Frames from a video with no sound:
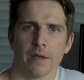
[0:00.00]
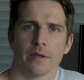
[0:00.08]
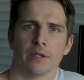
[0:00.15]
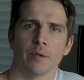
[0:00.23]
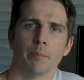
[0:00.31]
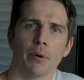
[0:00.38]

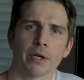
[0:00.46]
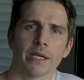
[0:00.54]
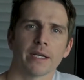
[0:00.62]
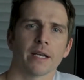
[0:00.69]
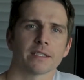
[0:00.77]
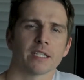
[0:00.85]
Your
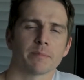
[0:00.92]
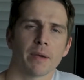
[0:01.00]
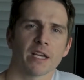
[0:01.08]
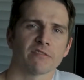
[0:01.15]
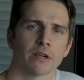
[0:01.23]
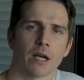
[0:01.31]
body does its
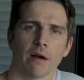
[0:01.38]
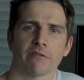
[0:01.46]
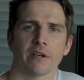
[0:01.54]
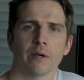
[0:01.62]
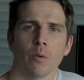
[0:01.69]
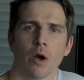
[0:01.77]
best
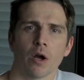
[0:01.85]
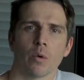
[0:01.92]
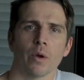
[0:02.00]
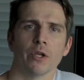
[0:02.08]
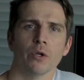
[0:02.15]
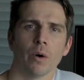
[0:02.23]
recovery work
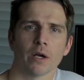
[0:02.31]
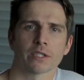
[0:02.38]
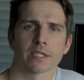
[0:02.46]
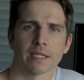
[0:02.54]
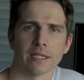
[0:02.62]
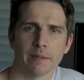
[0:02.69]
when you are
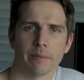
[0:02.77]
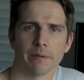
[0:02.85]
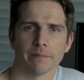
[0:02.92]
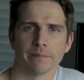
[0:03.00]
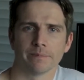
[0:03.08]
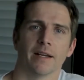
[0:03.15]
sleeping.
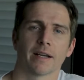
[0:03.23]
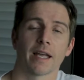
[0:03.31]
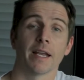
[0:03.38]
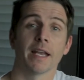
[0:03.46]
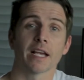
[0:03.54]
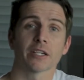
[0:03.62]

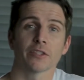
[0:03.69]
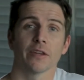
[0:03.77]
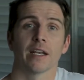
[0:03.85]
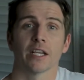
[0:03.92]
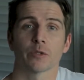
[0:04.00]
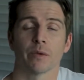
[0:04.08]
Okay, next on
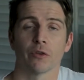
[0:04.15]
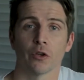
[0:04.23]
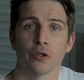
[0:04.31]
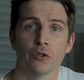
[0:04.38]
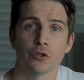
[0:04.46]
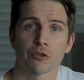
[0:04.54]
the list, we've
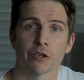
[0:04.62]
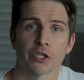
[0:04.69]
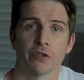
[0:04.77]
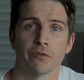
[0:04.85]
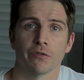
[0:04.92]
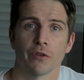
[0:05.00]
got
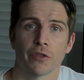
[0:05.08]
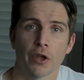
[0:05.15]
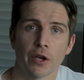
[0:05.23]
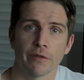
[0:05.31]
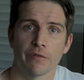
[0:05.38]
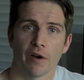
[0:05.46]
nutrition for
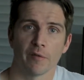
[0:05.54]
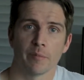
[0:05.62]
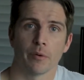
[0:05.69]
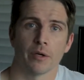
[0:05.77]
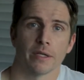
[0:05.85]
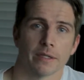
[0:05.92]
35
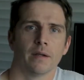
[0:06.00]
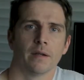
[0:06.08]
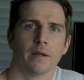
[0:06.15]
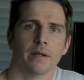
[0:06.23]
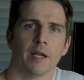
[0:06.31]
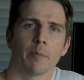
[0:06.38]
points.
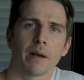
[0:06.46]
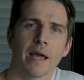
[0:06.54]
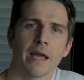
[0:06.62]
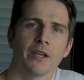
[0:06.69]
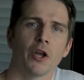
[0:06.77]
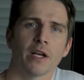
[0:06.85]
Now
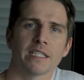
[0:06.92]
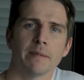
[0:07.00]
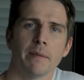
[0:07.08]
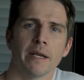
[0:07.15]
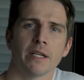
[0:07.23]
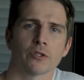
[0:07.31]
playing 90
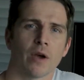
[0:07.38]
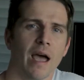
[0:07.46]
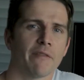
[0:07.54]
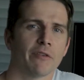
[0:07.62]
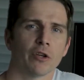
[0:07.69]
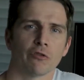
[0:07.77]
minutes or
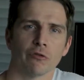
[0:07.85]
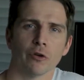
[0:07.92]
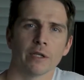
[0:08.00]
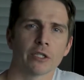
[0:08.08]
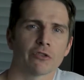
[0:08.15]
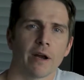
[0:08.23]
having a
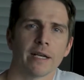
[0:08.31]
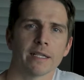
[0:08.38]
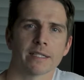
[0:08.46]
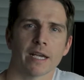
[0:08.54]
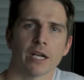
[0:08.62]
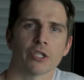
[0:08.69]
grueling training
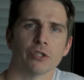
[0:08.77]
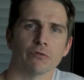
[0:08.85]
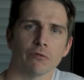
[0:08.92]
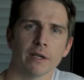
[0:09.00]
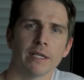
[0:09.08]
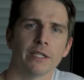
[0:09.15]

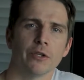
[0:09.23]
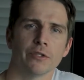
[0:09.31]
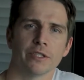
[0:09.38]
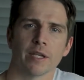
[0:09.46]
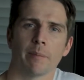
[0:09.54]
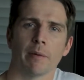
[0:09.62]
session really
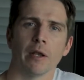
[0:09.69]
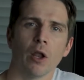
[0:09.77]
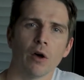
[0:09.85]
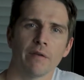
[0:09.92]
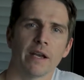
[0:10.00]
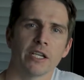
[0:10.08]
uses up a
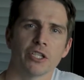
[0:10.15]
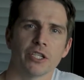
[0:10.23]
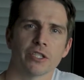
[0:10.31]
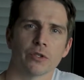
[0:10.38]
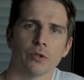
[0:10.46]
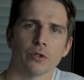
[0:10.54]
lot of energy
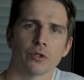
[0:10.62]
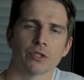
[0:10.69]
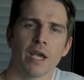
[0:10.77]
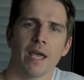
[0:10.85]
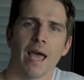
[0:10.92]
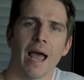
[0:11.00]
stores
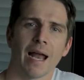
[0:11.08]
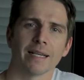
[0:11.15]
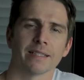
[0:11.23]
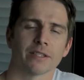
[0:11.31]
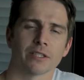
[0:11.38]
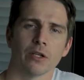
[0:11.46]
and
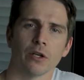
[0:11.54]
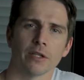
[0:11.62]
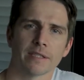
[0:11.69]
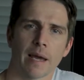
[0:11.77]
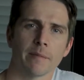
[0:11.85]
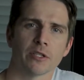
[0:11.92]
it does a lot
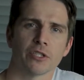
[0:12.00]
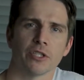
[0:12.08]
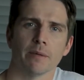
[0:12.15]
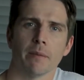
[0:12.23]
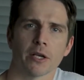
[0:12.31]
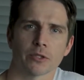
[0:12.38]
of damage
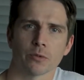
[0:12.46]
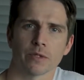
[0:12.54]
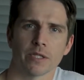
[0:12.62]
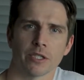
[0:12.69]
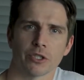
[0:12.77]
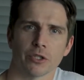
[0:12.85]
to your muscle
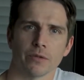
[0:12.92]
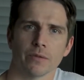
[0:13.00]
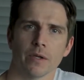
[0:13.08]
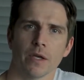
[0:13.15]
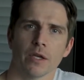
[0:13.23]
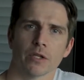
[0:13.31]
tissue.
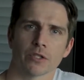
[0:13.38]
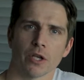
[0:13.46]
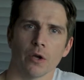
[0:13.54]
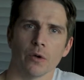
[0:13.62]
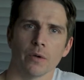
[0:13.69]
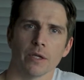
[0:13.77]

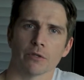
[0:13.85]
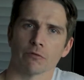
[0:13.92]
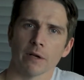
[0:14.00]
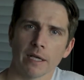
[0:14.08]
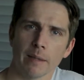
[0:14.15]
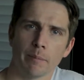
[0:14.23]
So it's
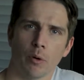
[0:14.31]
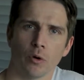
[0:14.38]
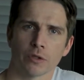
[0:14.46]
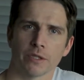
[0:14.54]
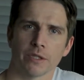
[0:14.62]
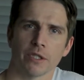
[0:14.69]
really
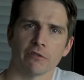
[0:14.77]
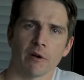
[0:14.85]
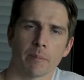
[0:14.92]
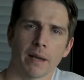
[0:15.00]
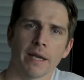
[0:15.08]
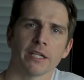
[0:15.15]
important that you
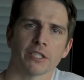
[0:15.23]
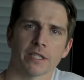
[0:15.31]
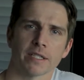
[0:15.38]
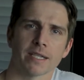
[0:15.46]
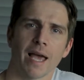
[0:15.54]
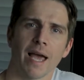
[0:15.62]
replenish
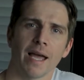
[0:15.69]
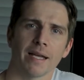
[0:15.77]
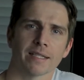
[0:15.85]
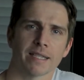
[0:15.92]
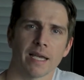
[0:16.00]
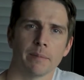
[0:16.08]
this
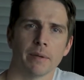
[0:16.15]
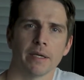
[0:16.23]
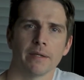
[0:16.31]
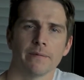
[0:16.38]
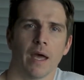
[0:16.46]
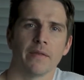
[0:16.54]

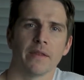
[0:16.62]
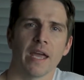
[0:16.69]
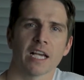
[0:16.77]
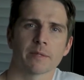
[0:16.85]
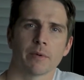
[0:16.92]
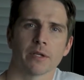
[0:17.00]
ASAP, and the
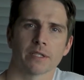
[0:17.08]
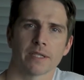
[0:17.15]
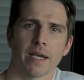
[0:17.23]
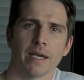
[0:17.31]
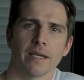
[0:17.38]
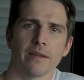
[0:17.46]
experts
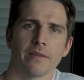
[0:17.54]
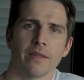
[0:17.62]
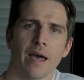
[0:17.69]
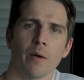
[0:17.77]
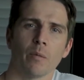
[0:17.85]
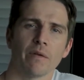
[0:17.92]
say
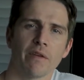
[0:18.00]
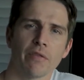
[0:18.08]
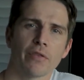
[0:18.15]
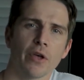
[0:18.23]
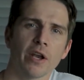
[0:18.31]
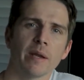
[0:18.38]
that within
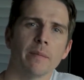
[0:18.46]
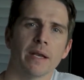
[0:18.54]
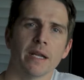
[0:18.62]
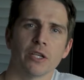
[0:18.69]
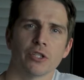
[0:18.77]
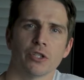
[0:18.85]
30
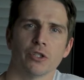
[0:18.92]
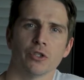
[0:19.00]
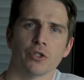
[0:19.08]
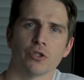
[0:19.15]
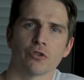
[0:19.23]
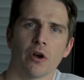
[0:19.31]
minutes you
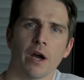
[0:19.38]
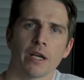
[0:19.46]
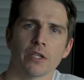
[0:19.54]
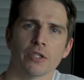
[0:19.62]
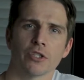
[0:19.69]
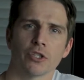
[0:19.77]
should try
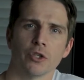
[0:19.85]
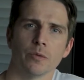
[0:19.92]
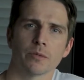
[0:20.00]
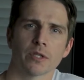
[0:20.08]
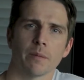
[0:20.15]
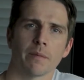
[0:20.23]
and
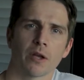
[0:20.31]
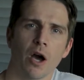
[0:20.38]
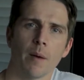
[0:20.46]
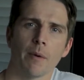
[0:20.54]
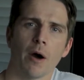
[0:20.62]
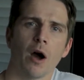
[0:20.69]
consume some
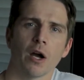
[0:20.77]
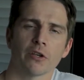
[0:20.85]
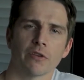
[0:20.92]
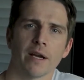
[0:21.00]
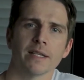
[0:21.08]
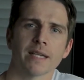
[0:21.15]

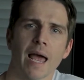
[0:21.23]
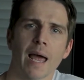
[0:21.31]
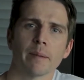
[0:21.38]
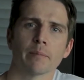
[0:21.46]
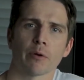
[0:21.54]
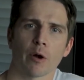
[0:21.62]
carbohydrates
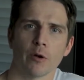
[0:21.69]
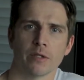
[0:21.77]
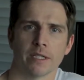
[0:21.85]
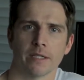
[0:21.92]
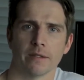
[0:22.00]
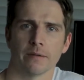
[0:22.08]
and
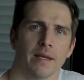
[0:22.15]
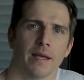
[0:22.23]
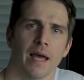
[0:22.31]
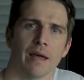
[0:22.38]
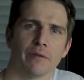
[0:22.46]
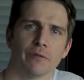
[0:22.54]
protein.
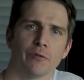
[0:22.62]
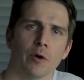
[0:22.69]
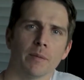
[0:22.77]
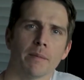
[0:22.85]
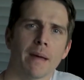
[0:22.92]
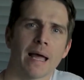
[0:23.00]
And
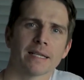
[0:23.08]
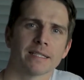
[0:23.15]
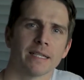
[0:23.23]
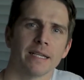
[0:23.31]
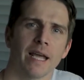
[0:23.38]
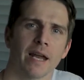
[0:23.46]
former Man
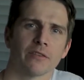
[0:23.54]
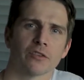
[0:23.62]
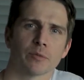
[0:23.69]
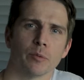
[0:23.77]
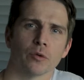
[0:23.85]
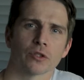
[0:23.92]
City head of
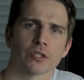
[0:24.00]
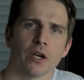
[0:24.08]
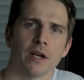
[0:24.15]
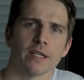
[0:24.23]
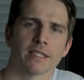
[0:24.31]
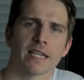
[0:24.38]
sports
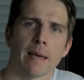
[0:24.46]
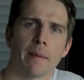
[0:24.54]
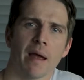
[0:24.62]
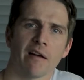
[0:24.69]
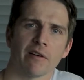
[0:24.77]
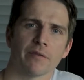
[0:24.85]
science Sam
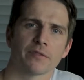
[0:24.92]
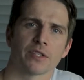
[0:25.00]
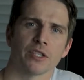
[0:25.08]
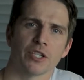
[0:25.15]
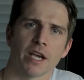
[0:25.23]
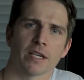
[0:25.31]
Erif
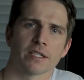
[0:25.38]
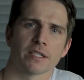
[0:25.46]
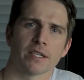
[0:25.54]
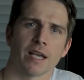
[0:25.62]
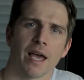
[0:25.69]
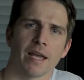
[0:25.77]

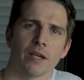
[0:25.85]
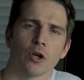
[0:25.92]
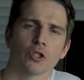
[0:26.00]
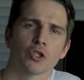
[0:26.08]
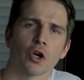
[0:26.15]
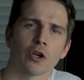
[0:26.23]
suggests a
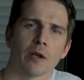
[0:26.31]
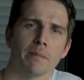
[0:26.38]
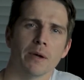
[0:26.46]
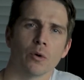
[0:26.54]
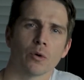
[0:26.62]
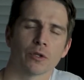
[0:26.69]
chocolate
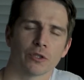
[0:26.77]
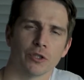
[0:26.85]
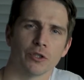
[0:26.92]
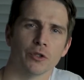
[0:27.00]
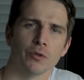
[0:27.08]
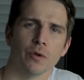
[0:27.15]
milk to
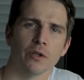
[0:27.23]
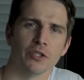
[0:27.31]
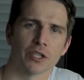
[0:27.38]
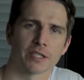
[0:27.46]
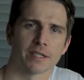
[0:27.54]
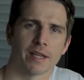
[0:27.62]
do
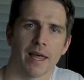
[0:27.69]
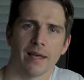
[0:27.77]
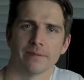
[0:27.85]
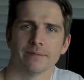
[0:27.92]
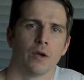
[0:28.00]
just that.